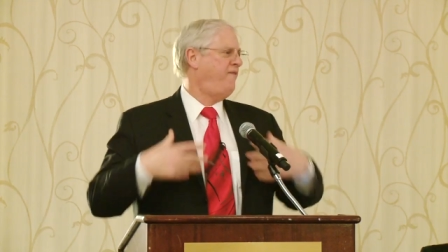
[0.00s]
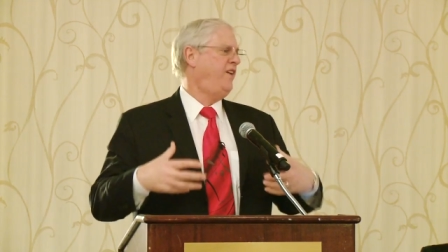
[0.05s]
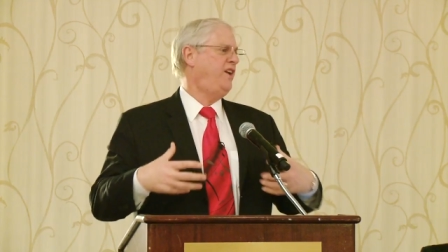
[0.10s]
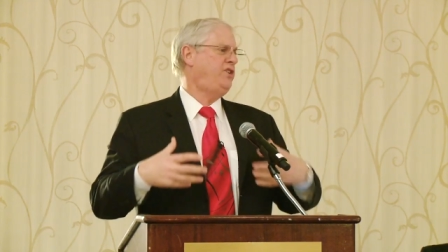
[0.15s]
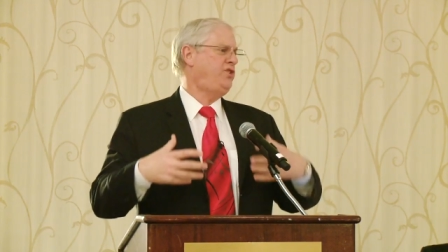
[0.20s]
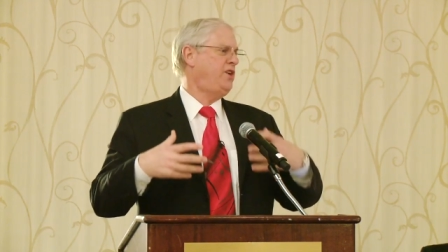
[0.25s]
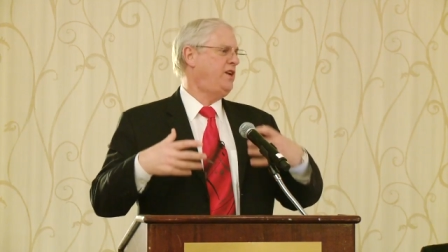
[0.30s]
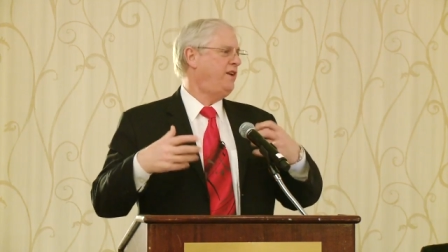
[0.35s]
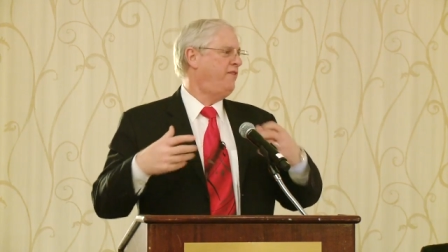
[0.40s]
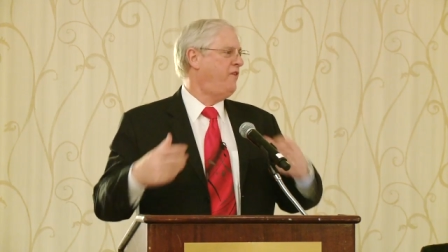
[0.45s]

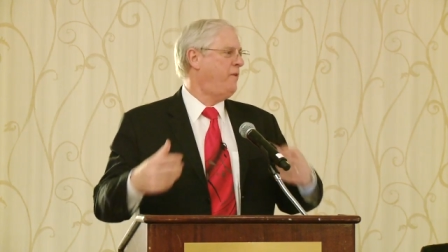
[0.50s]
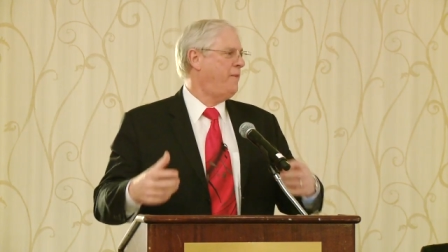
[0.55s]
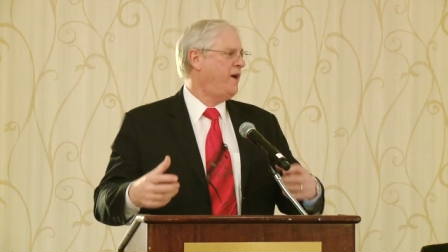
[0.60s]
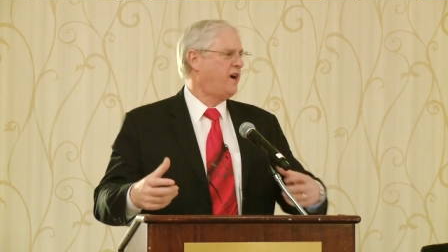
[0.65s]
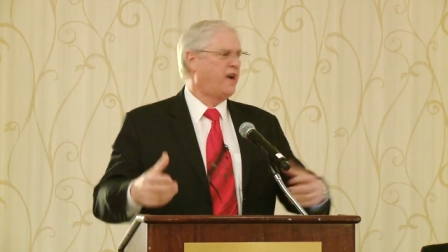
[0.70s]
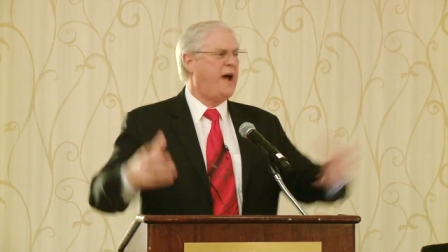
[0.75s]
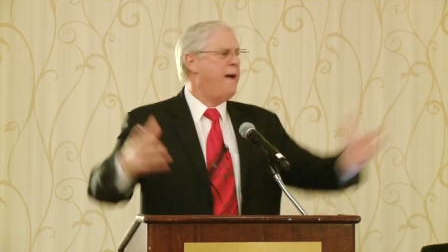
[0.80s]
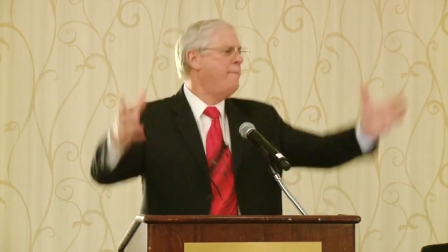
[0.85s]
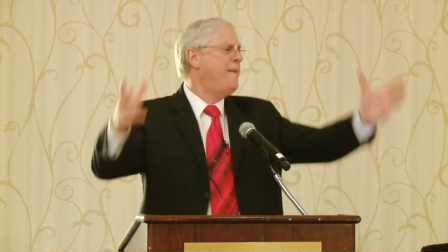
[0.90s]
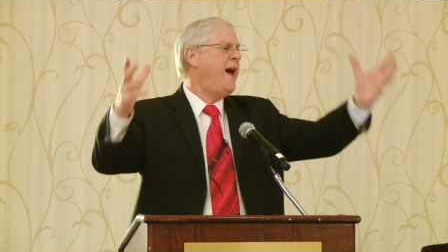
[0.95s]
vision of
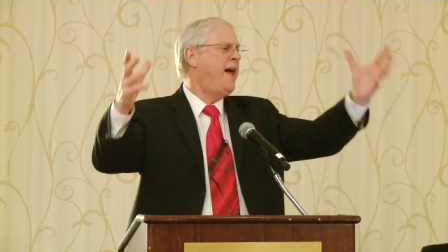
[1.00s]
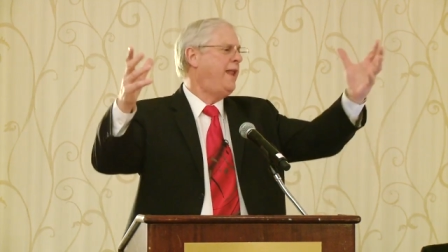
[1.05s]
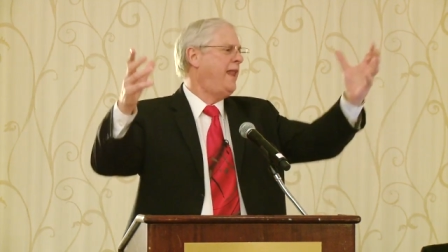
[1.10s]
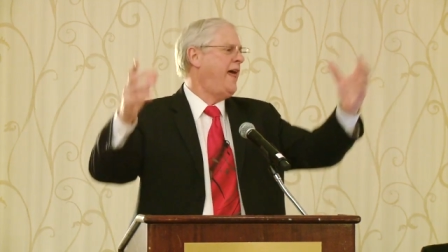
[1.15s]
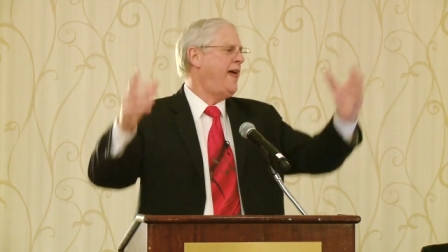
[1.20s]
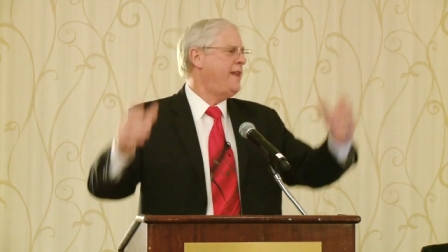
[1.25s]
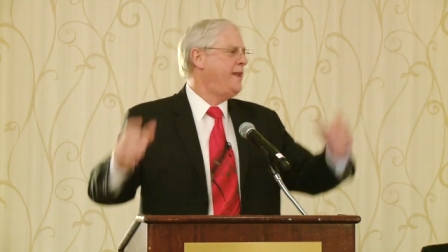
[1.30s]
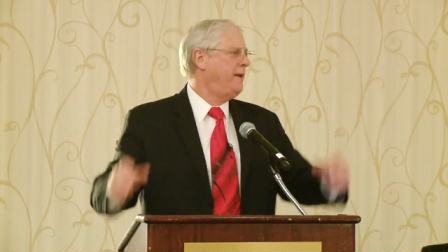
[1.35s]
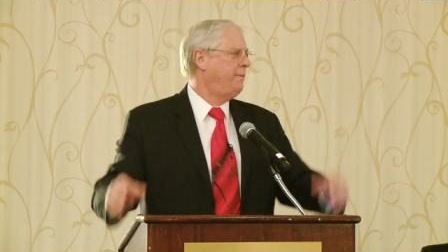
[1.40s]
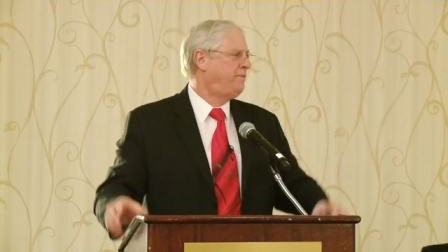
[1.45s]
America. I'm not
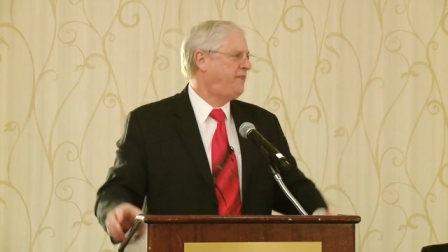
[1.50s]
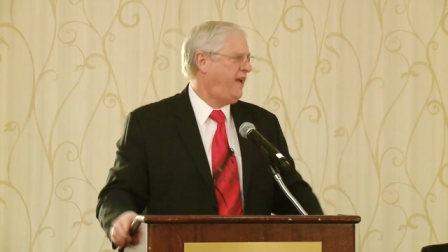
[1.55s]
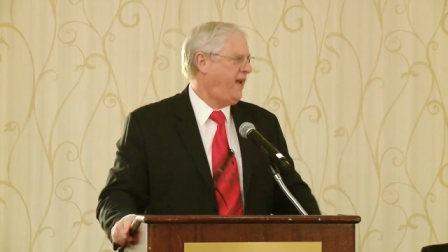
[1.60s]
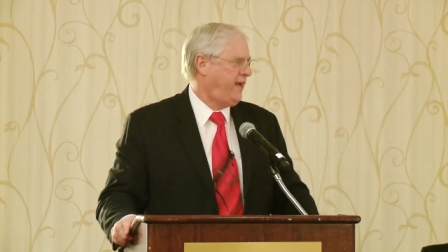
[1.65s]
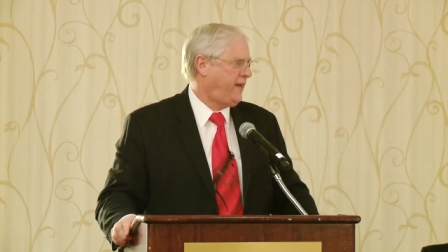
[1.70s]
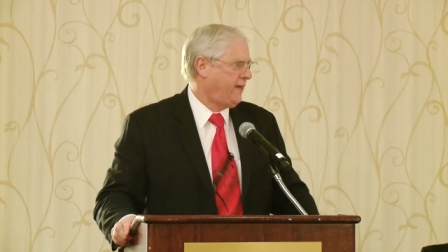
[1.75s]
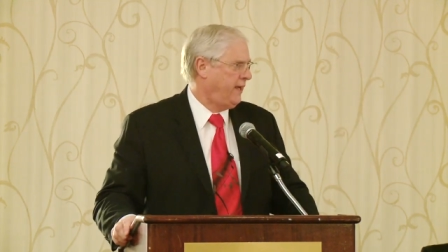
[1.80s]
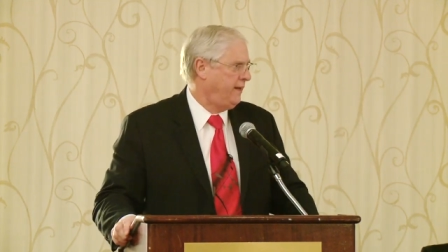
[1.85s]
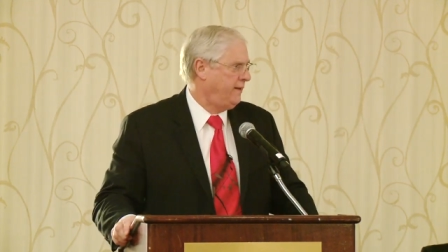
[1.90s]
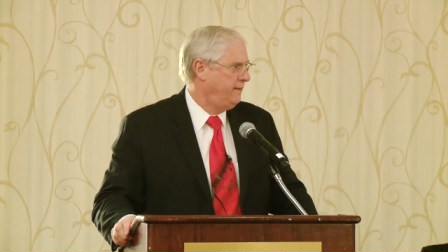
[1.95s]
letting them
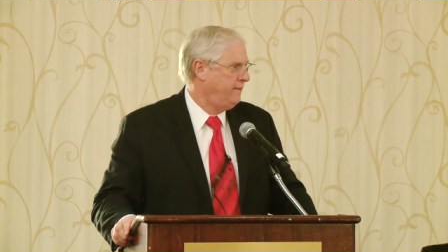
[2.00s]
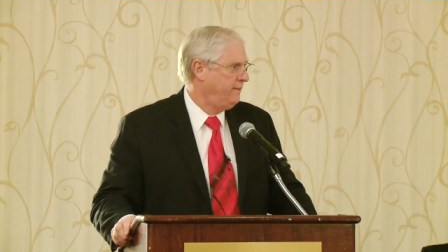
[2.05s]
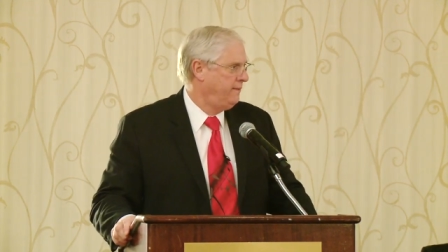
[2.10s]
take it.